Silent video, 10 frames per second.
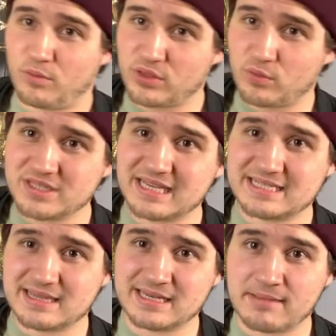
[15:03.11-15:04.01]
Where the ones
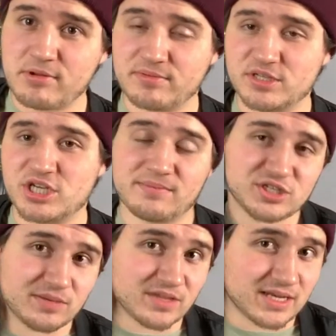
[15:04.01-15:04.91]
like the WWE
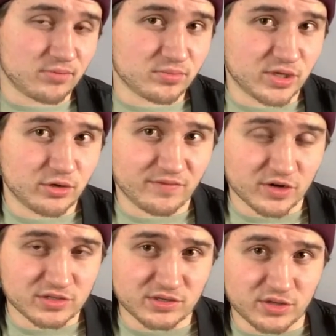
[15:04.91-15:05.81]
Championship and the WWE
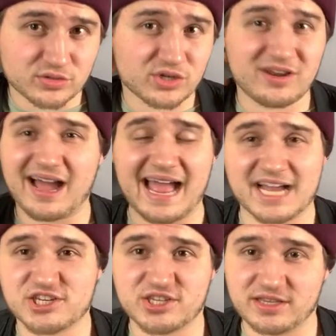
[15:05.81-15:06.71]
Universal, those are not
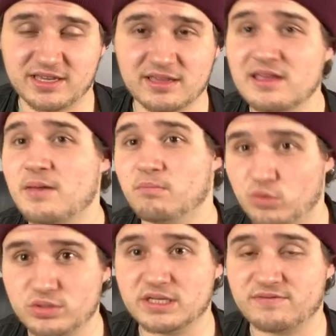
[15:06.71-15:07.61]
actually
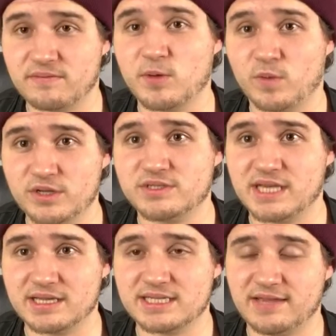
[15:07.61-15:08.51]
molded from the one you see
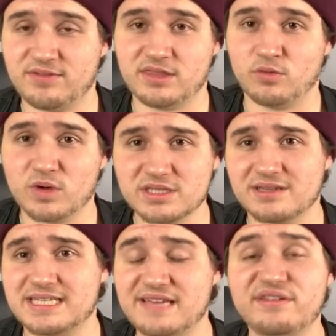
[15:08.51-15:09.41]
on TV. The ones on
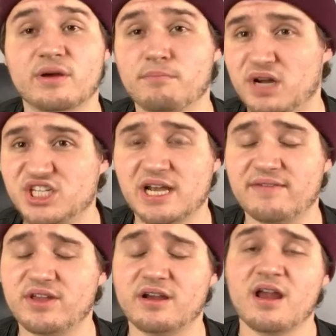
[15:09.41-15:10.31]
TV are much
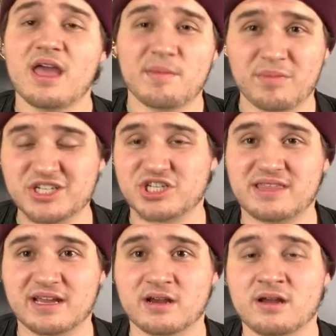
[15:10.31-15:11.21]
heavier, much
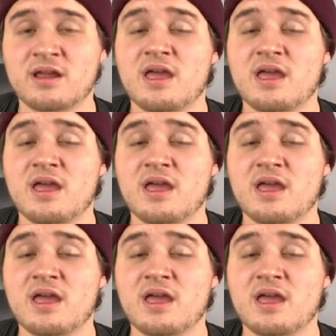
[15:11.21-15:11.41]
thicker.